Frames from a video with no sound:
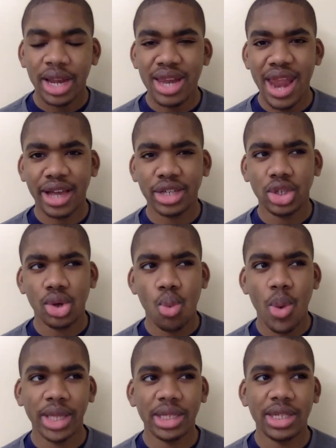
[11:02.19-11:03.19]
next
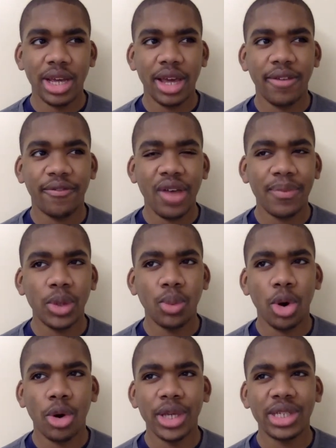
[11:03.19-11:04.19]
Wednesday,
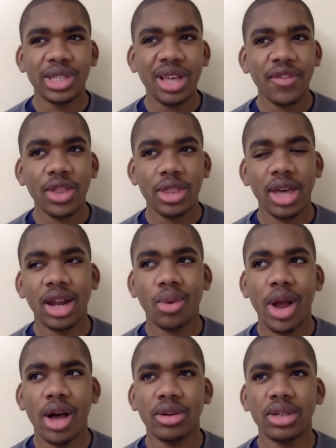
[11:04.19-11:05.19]
February 7th at
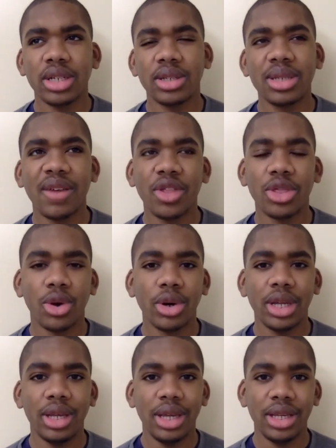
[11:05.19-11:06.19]
around
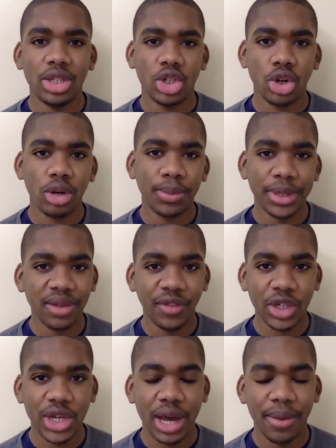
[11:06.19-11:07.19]
7:30 Eastern
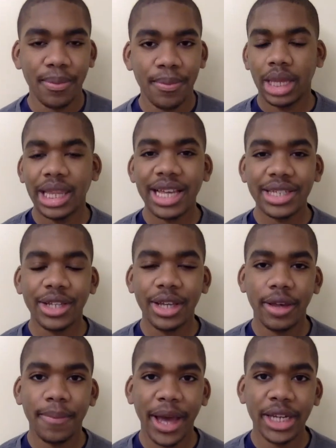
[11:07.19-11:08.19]
Pacific time.
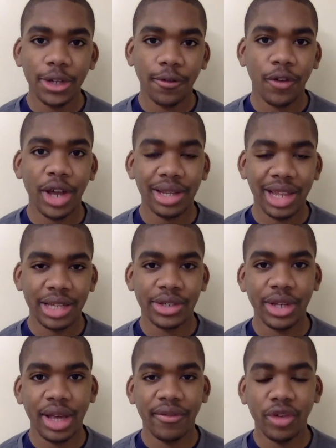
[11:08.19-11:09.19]
Leslie, my dear friend
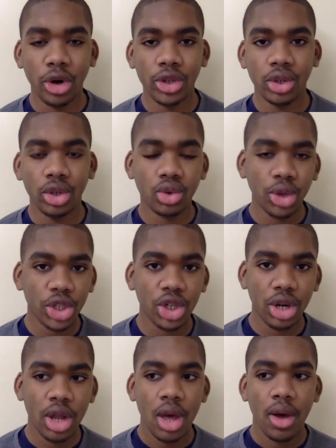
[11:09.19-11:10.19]
Leslie of Nerds and
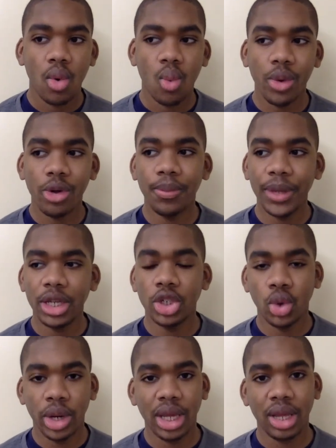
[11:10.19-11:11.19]
Nutrition, will be
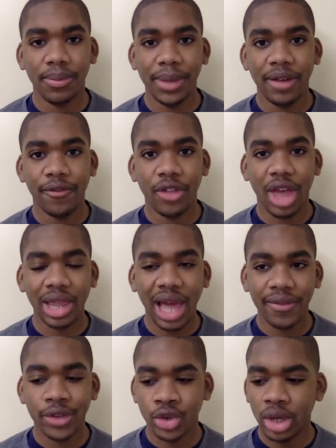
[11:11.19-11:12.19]
joining me for that
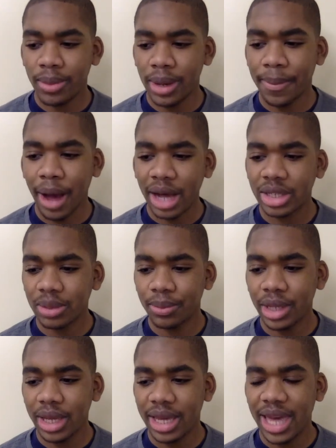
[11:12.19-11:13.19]
live stream, and
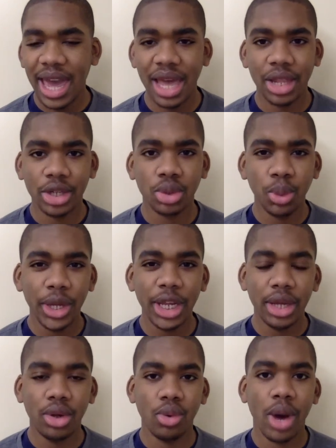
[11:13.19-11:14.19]
possibly Kayla
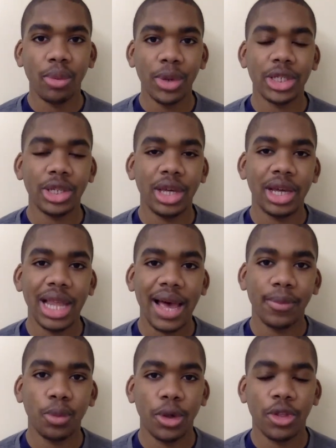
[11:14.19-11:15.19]
Sweetie, who I recently
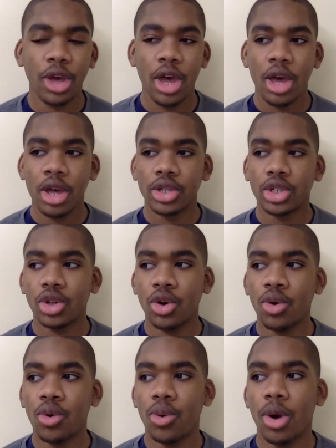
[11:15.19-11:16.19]
collabed with.
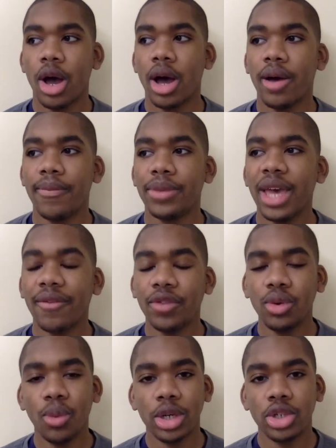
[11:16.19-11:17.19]
So yeah, if
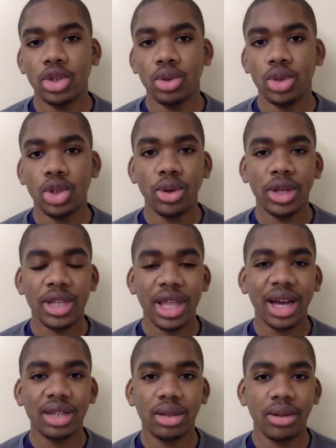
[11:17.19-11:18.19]
you want to tune into
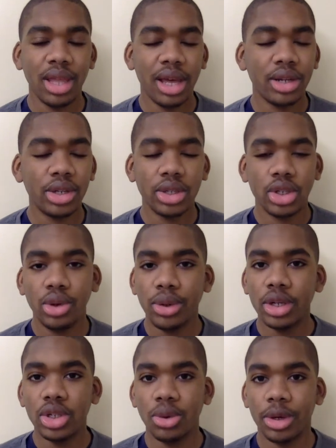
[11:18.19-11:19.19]
that, then tune
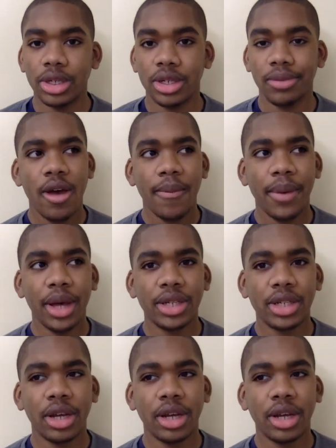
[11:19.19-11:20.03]
into it. But